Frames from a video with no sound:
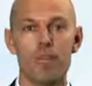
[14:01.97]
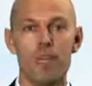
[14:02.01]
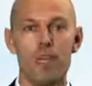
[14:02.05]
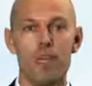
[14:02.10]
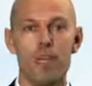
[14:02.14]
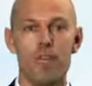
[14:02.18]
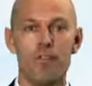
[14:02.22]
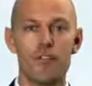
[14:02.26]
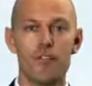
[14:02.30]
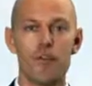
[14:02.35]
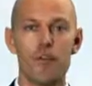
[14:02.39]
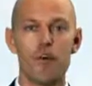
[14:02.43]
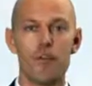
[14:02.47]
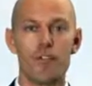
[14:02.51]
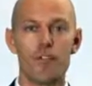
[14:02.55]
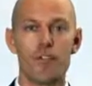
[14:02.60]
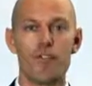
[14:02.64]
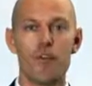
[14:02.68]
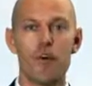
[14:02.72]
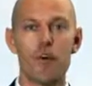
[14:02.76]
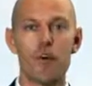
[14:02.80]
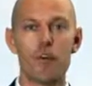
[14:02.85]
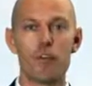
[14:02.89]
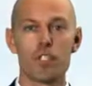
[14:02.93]
If too much
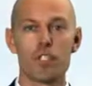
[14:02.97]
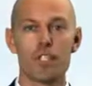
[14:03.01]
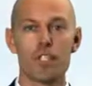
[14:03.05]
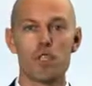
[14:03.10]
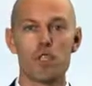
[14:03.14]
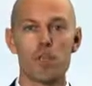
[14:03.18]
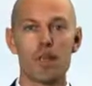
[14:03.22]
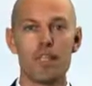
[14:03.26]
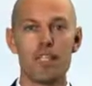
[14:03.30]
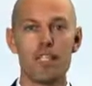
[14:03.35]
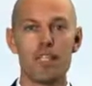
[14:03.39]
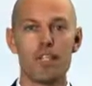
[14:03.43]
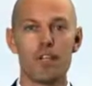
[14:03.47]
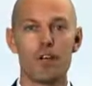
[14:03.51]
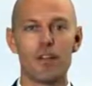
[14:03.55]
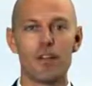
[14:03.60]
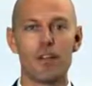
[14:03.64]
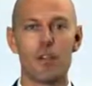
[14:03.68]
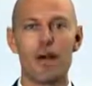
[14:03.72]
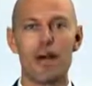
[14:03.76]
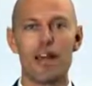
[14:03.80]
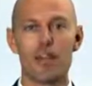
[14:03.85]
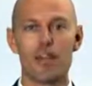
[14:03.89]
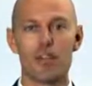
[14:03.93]
focus is placed on
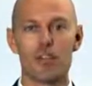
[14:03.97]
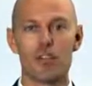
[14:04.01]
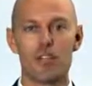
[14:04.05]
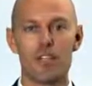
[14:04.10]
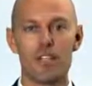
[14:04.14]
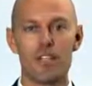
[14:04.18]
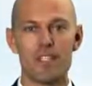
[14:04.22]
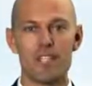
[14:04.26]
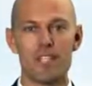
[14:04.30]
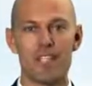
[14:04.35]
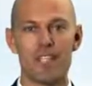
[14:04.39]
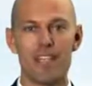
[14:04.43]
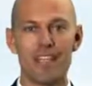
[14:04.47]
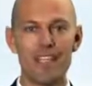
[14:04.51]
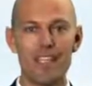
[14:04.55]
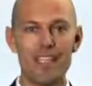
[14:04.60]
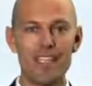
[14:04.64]
minor trends, it can